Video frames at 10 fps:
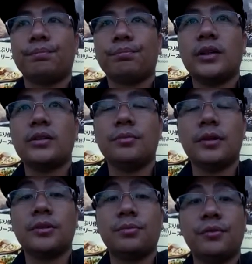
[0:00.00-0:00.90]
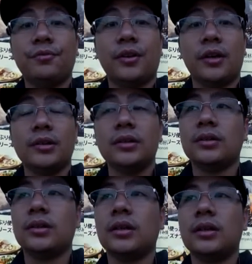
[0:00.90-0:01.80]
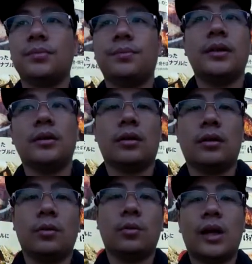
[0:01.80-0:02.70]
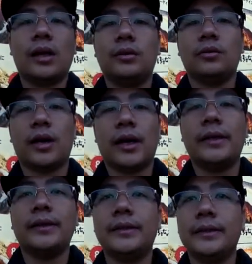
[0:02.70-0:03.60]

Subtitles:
it's been fun and it's been a wild ride.